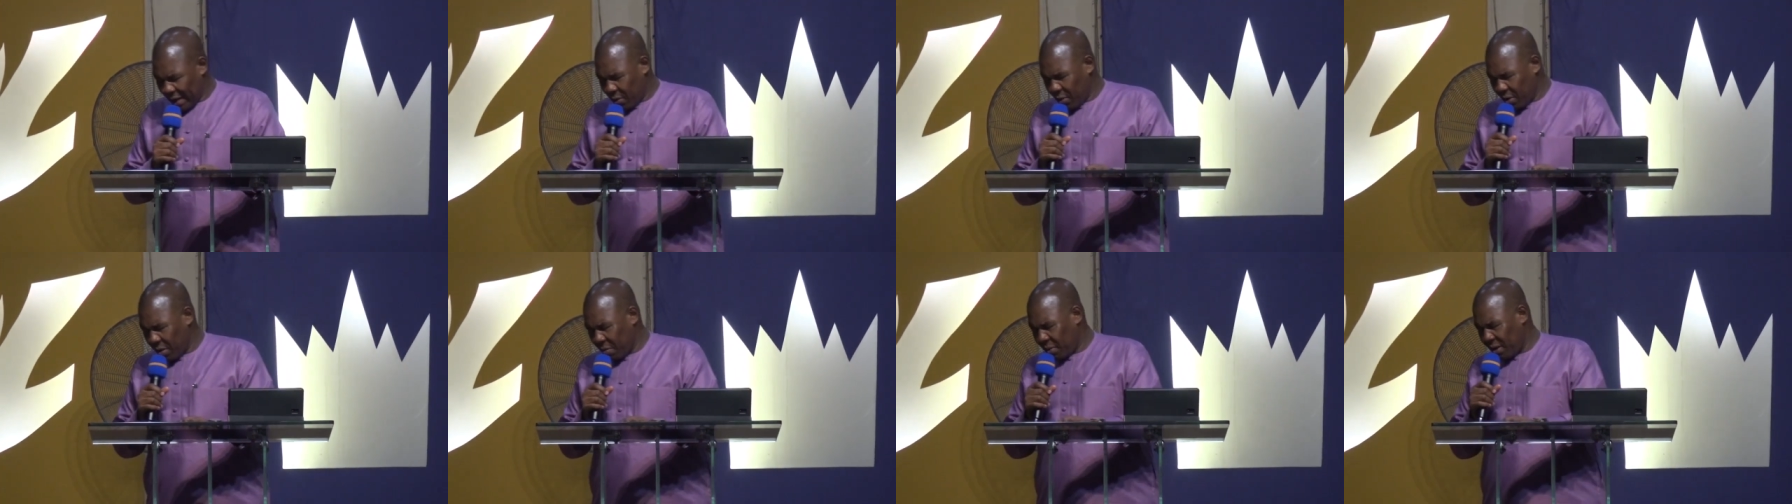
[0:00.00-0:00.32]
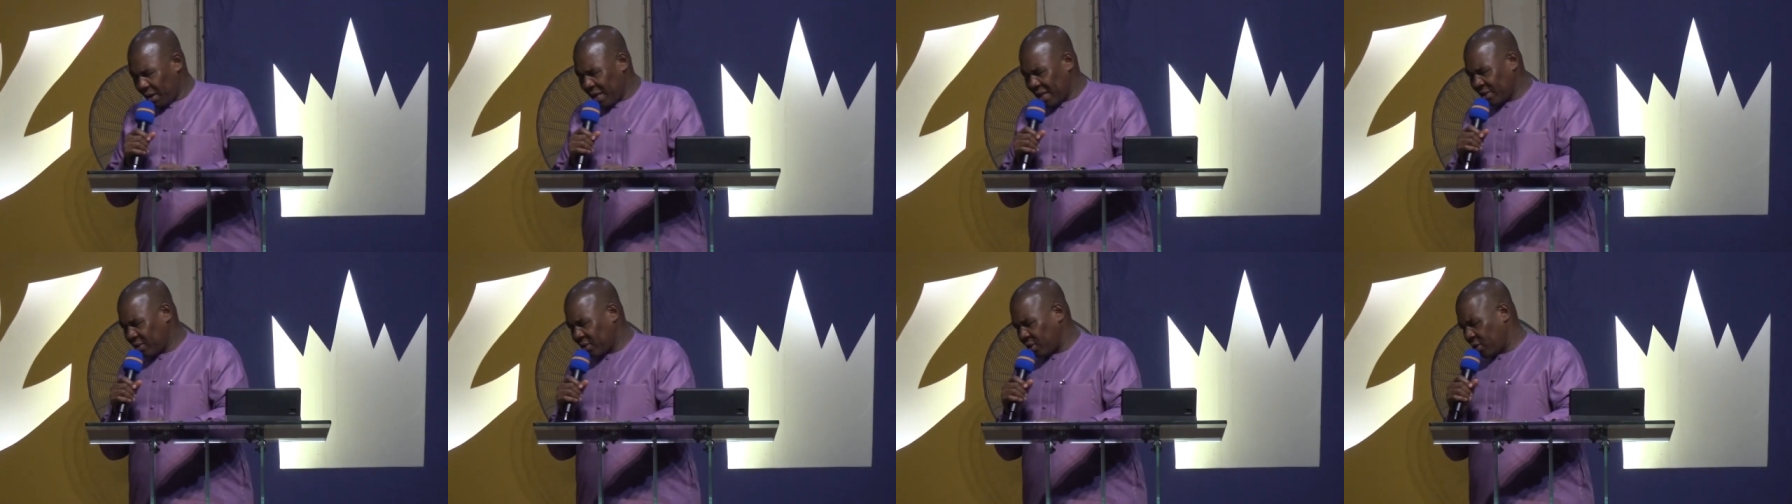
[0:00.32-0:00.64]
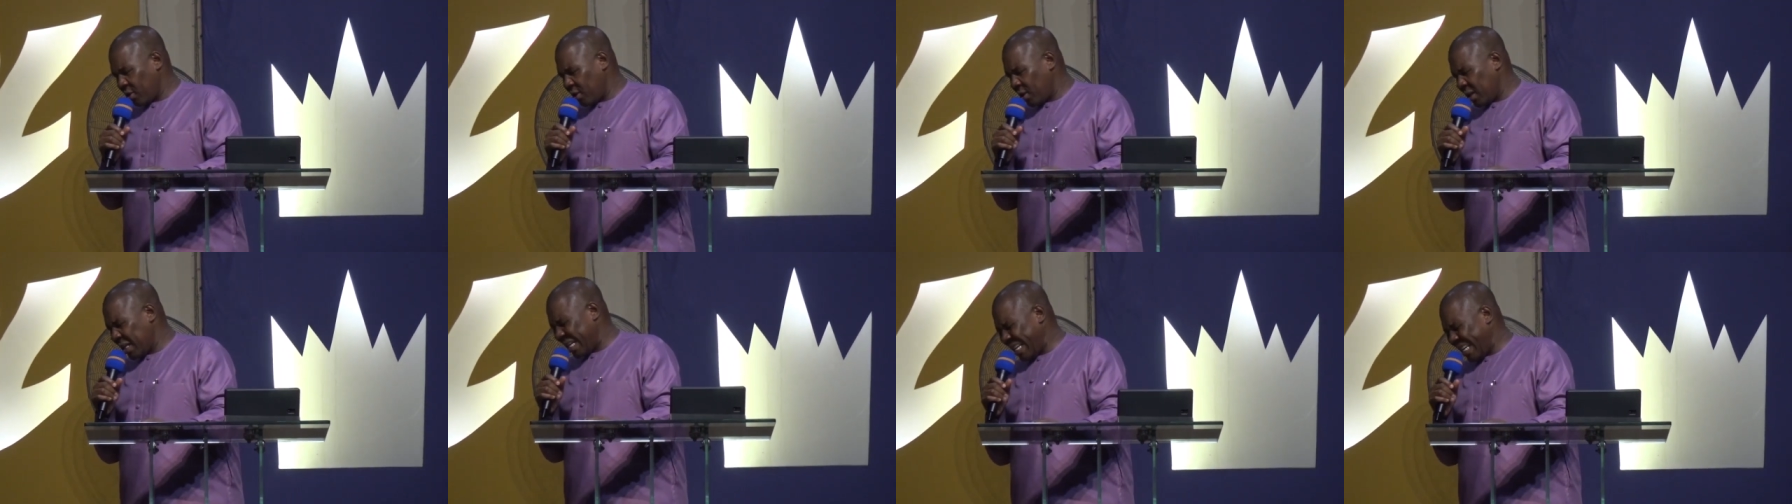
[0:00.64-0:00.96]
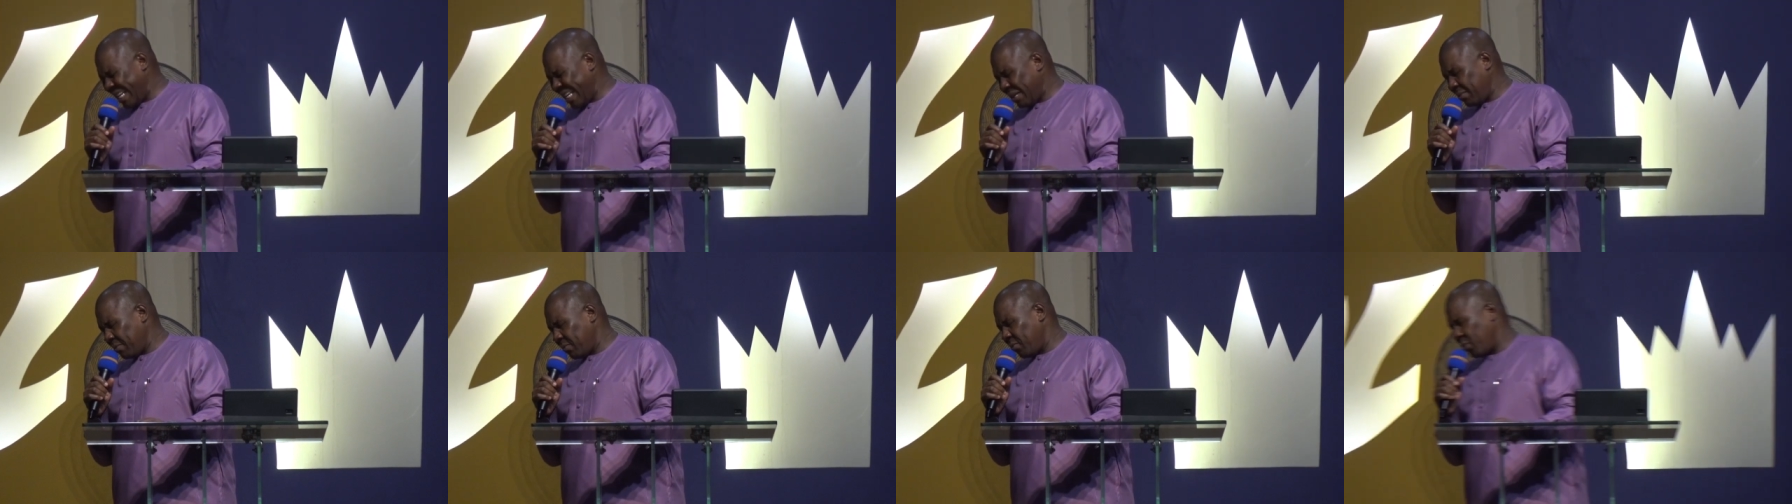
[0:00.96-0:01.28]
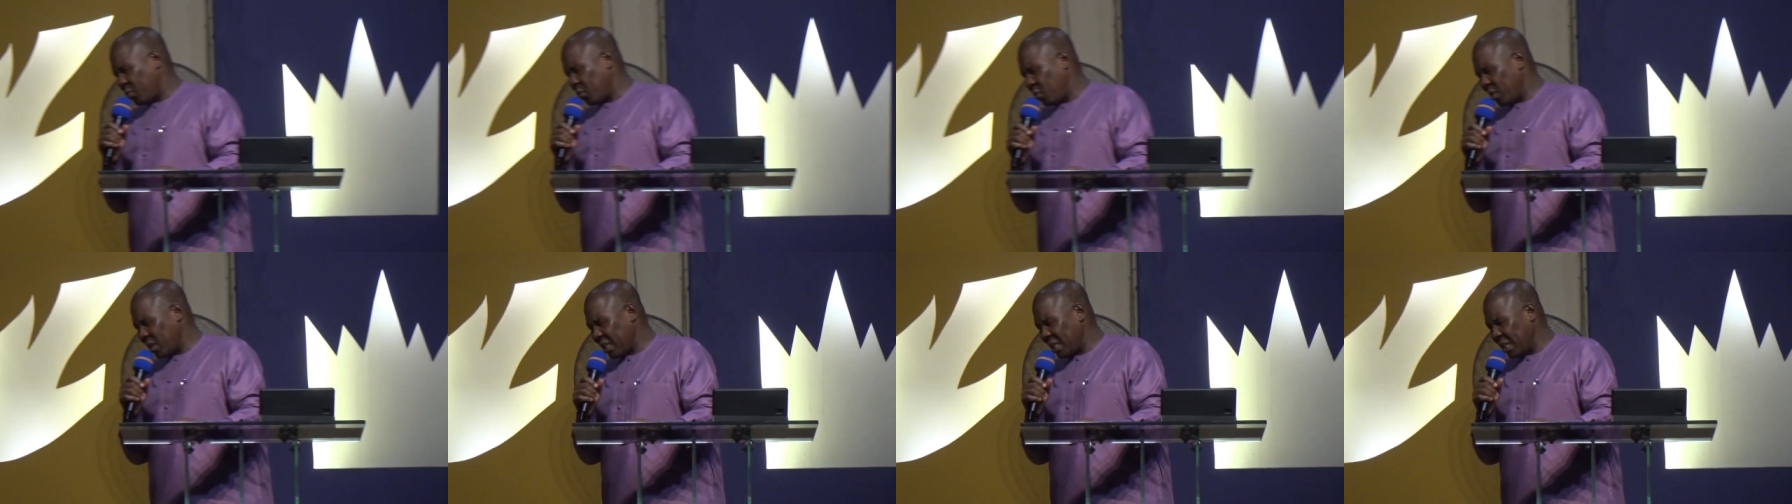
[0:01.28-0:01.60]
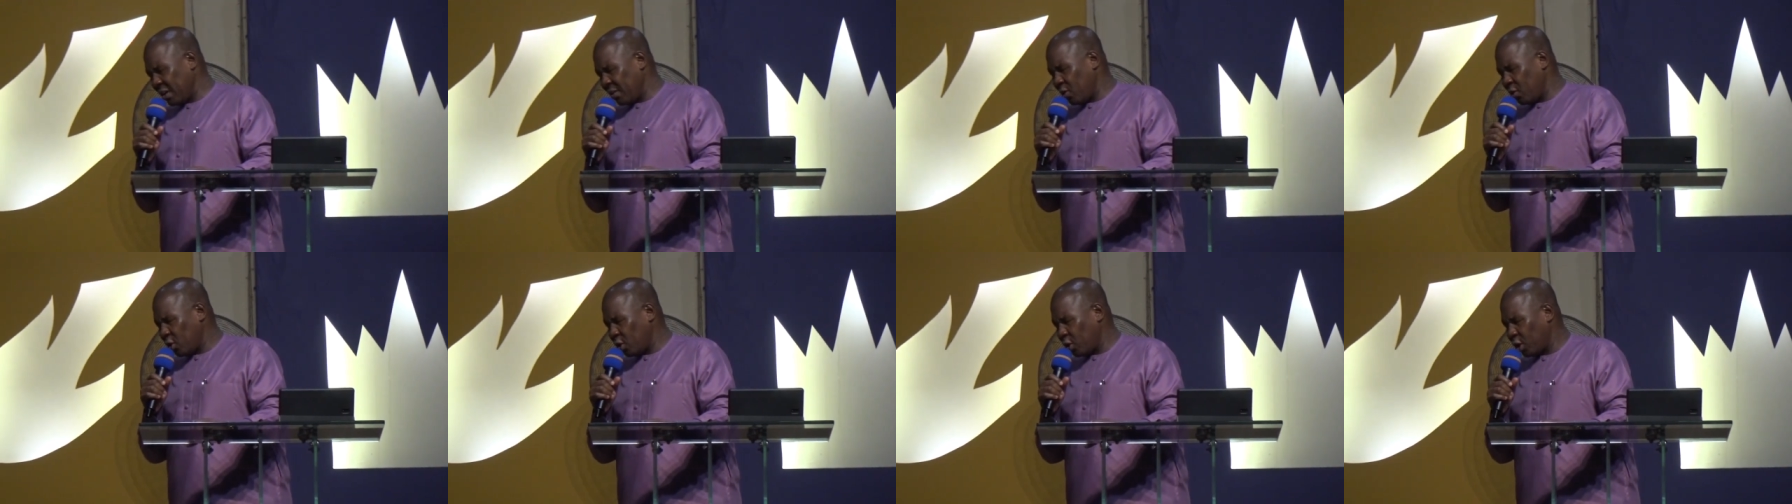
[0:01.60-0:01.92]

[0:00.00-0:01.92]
we bless your name. We give you